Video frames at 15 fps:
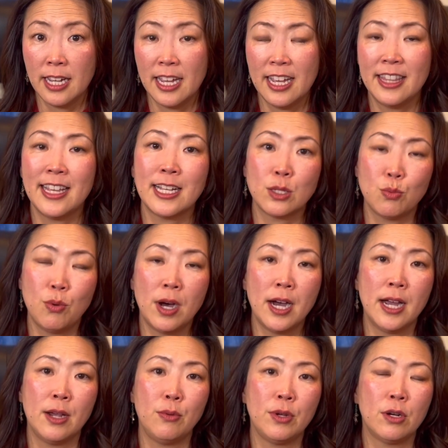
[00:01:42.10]
And that's
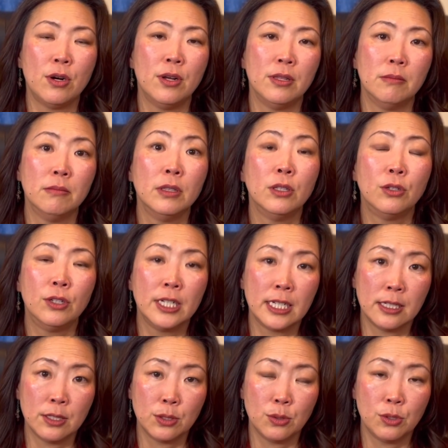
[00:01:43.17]
why we call them learning
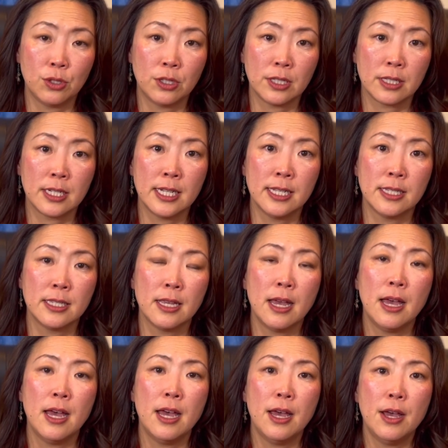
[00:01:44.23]
disorders, because
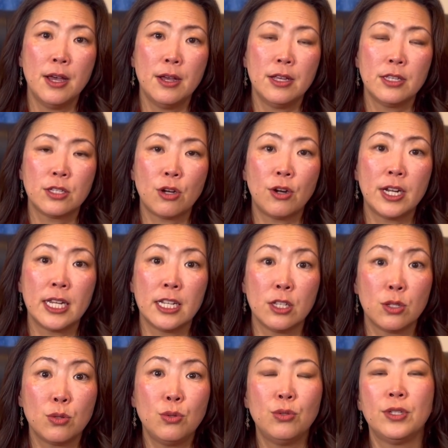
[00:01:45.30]
starting in
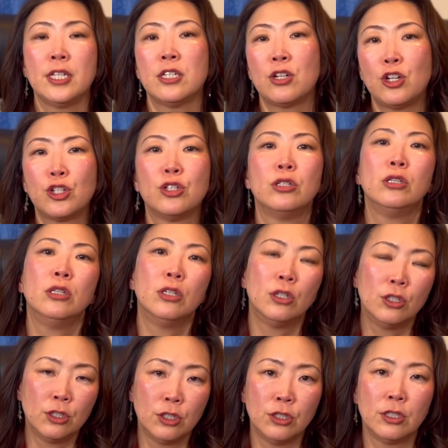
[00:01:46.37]
school, they start to
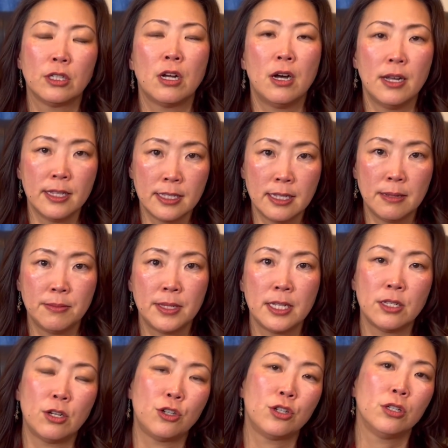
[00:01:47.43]
learn concepts. They
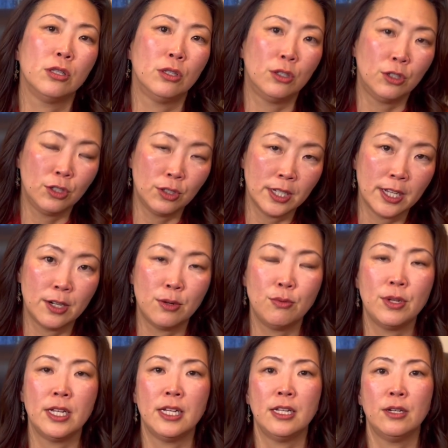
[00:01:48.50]
start to learn how to
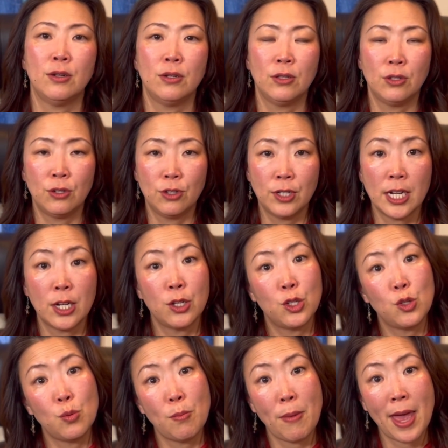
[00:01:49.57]
read or learn how to do
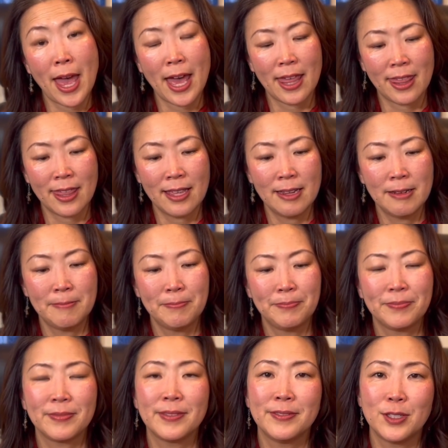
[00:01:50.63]
math.
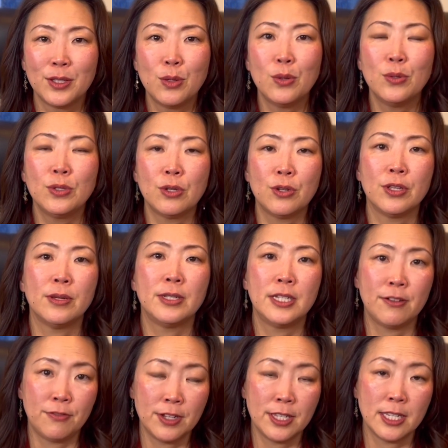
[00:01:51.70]
So those are the
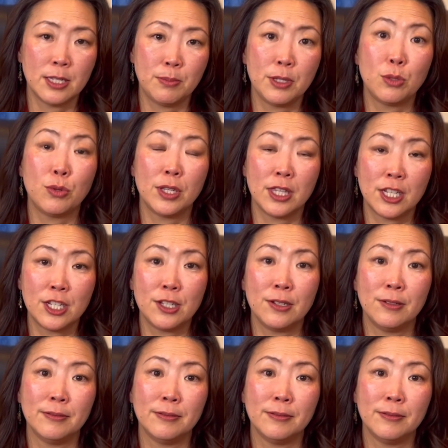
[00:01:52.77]
differences between the two.